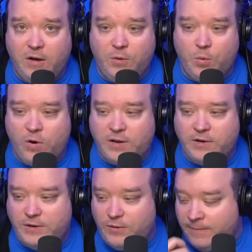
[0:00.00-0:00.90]
all the work
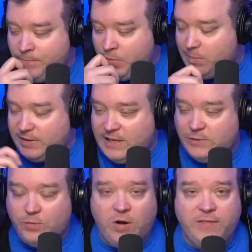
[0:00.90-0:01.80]
you're doing. But
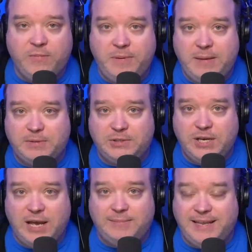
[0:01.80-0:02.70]
these were other people's
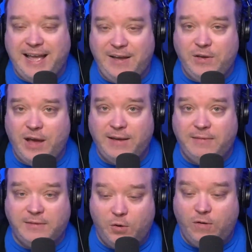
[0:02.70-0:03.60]
jobs. Now, I,
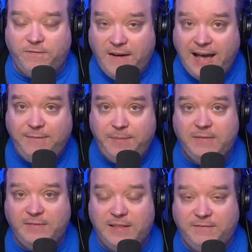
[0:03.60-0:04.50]
so five,
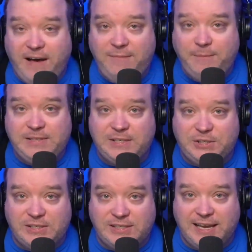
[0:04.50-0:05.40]
five
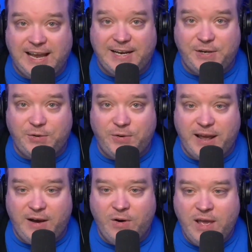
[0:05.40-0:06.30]
positions I got to do
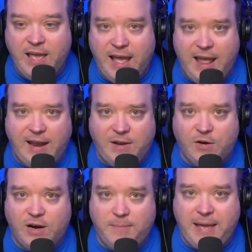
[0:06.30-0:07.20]
now and
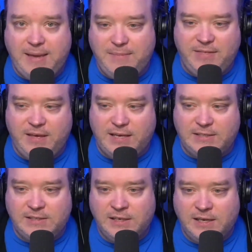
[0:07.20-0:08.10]
you're going to pay me
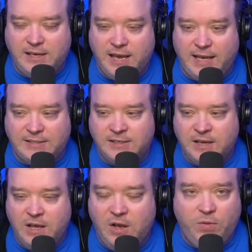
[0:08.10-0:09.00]
this. Yes.
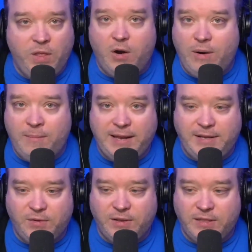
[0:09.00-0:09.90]
No, I'm not
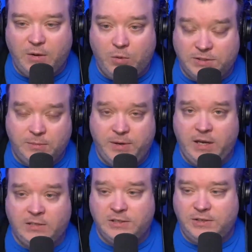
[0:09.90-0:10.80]
doing that. Well, somebody
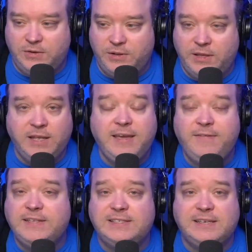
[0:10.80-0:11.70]
else will do it. Then give
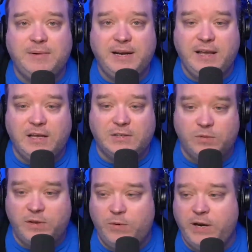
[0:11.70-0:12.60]
it to somebody else.
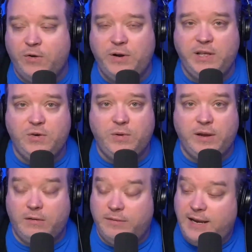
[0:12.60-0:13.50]
Well, then we don't need you
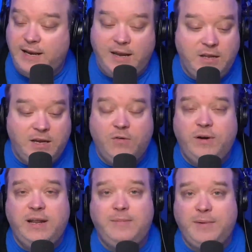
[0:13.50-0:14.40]
here. Then you don't
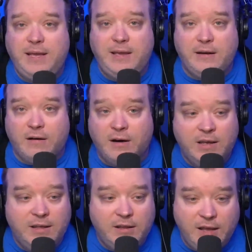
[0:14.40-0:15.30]
need me here.
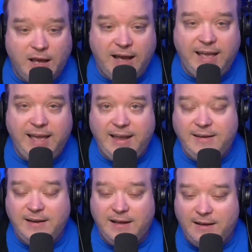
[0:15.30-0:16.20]
I
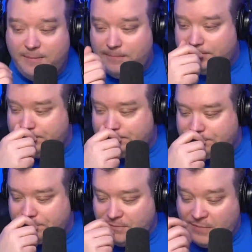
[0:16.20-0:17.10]
had, um,
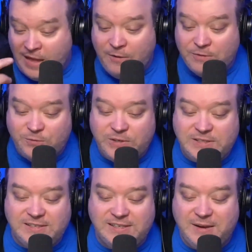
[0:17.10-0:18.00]
I was
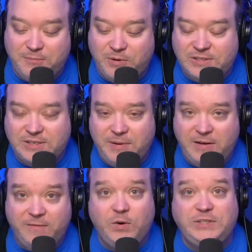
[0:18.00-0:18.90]
recently approached
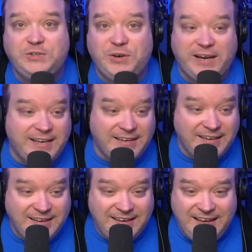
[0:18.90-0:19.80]
about voice tracking
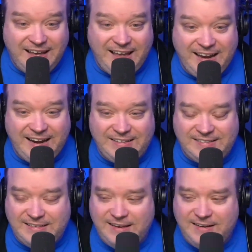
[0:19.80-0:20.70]
and I
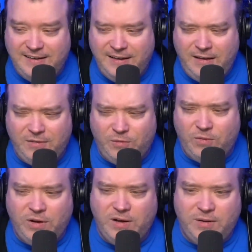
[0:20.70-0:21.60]
said,
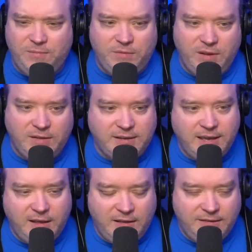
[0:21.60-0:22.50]
"Oh, um, it's
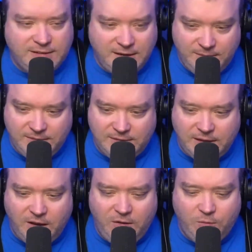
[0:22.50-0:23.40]
like uh, this company is
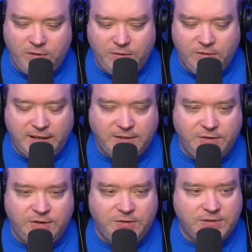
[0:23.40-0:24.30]
like, oh, we'd like
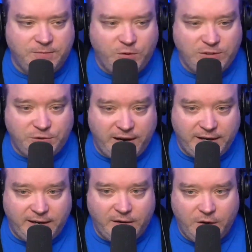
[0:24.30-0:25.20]
you to do some voice
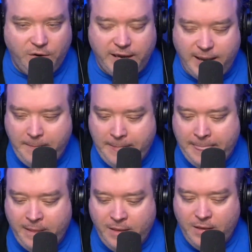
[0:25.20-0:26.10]
tracking." Okay,
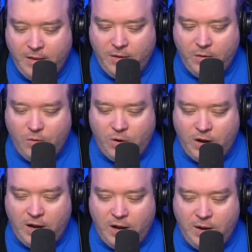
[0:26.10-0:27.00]

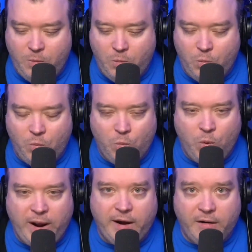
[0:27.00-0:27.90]
um,
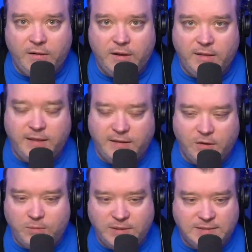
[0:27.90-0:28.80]
where? And they
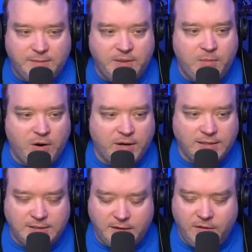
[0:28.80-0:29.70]
told me some of the
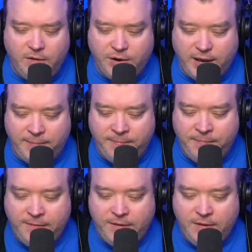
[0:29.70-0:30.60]
markets. I go, "Okay,
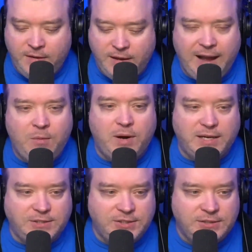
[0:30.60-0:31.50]
how
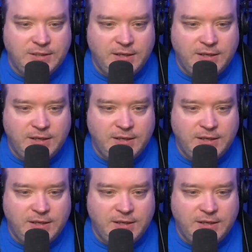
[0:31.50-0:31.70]
much?"